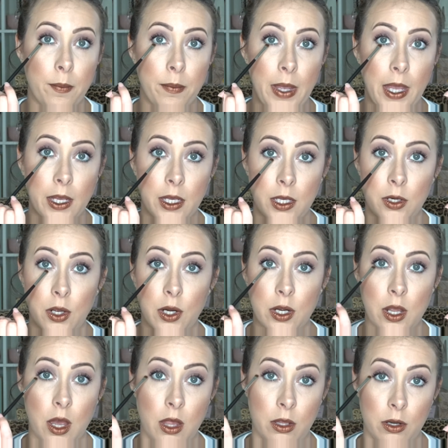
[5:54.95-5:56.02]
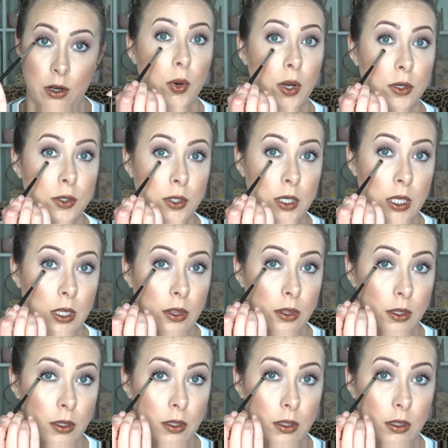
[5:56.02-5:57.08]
packing on color or underneath